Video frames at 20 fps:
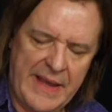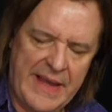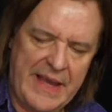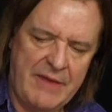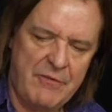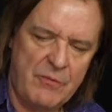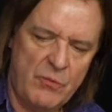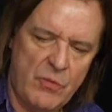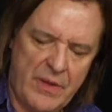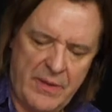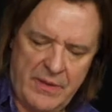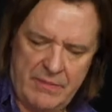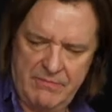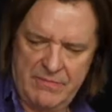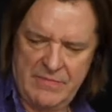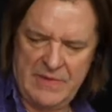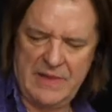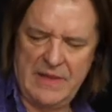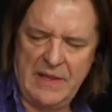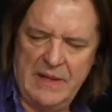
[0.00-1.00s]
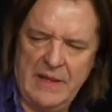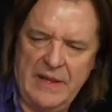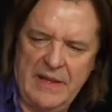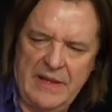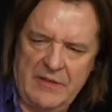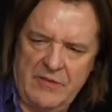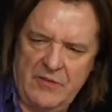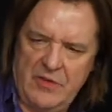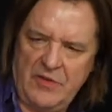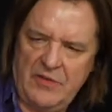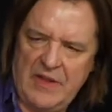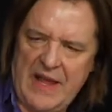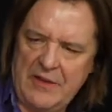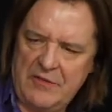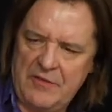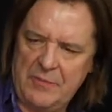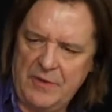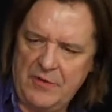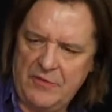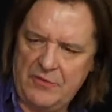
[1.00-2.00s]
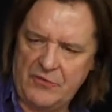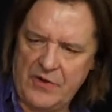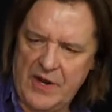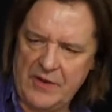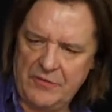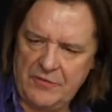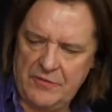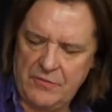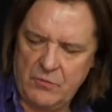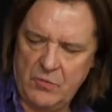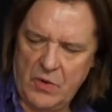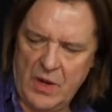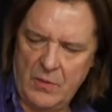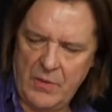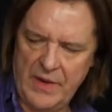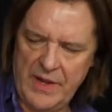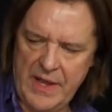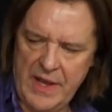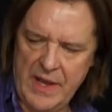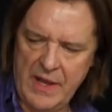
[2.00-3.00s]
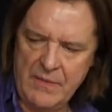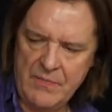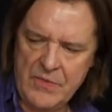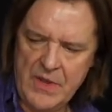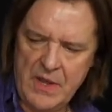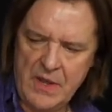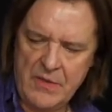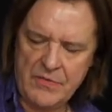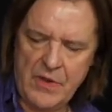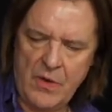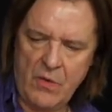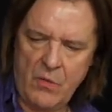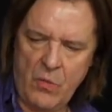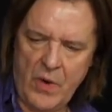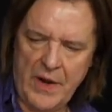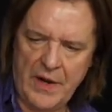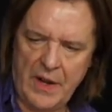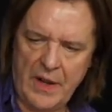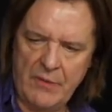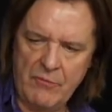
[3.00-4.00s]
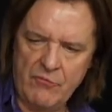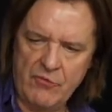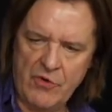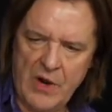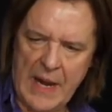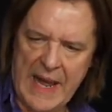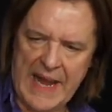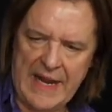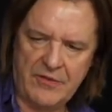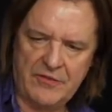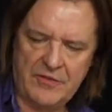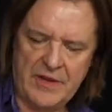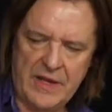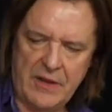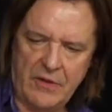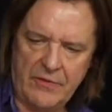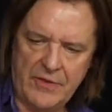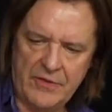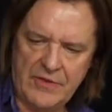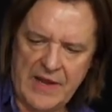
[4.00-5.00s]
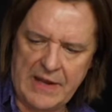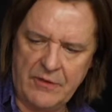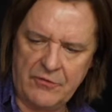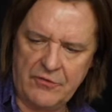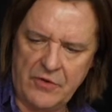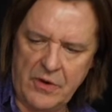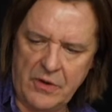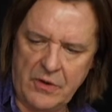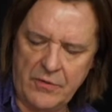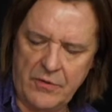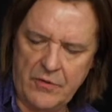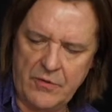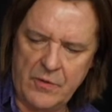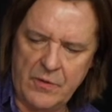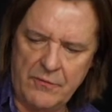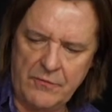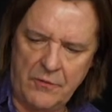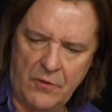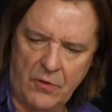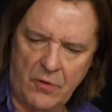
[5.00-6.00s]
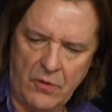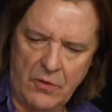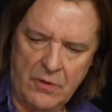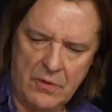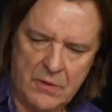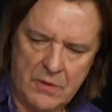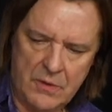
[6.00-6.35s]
even uh, it just has to be stressed while we're here that when I'm relaxing on the downstroke on the two and four,